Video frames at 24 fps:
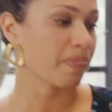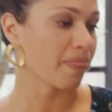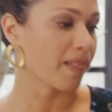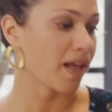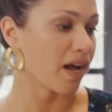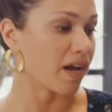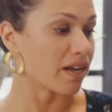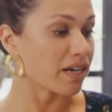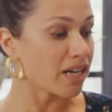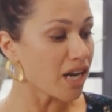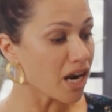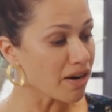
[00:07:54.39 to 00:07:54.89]

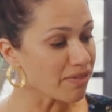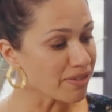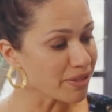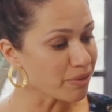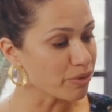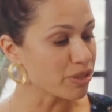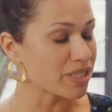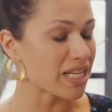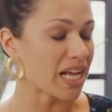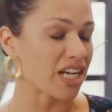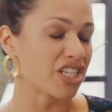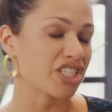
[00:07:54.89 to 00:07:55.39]
uncovered,
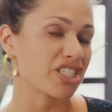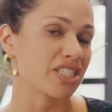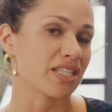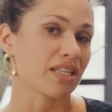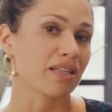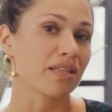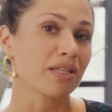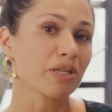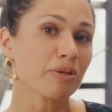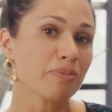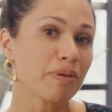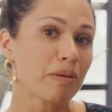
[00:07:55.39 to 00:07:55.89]
which actually is a
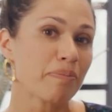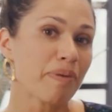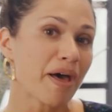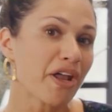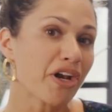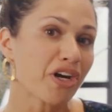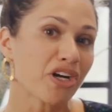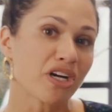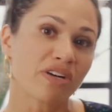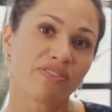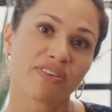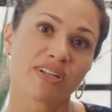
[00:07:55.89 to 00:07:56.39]
little bit
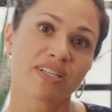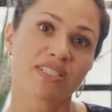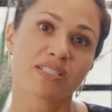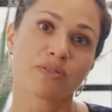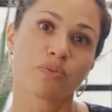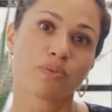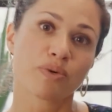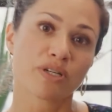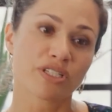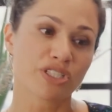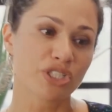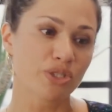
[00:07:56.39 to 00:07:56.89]
better if it doesn't
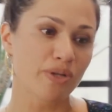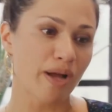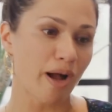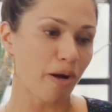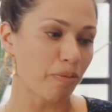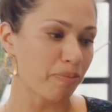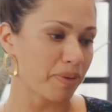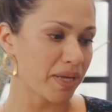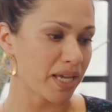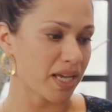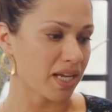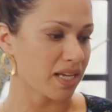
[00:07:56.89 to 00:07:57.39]
weird you
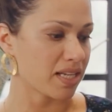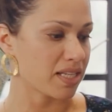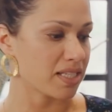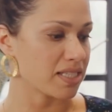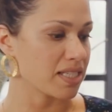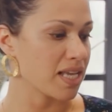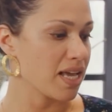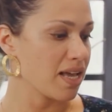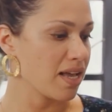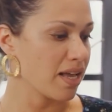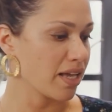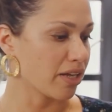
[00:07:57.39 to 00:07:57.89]
out, because
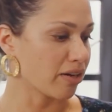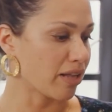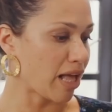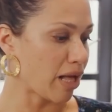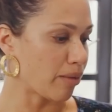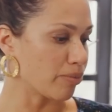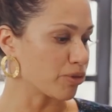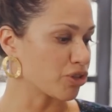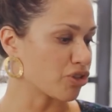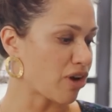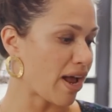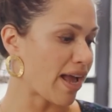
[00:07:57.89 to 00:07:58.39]
it'll
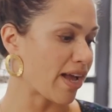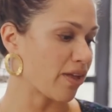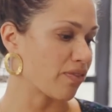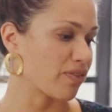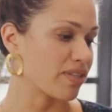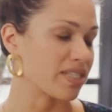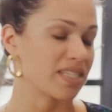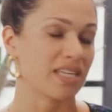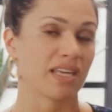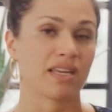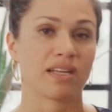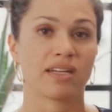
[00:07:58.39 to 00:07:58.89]
help dry out the
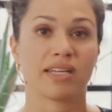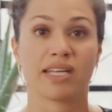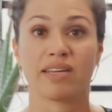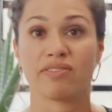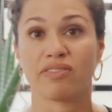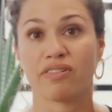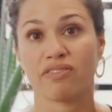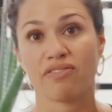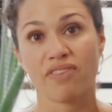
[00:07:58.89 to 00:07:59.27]
skin even